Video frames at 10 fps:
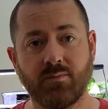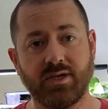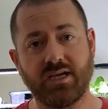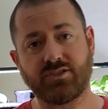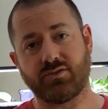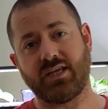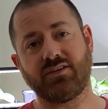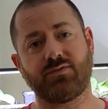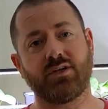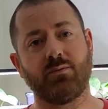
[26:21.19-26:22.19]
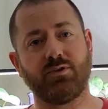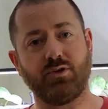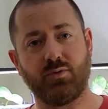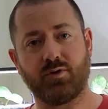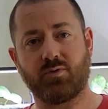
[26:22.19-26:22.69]
But yeah, so thanks for coming to
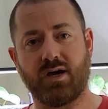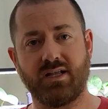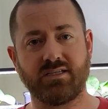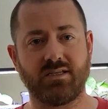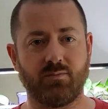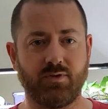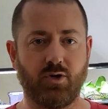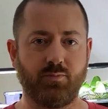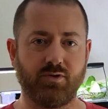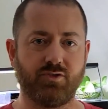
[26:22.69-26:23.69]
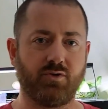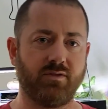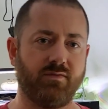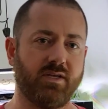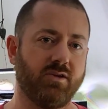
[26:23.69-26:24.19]
Noob Aquatics, and we hope you enjoy
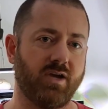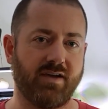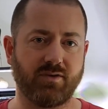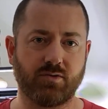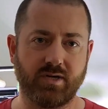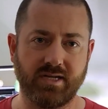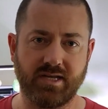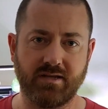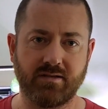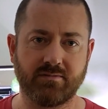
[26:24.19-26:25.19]
the video. Have a great day.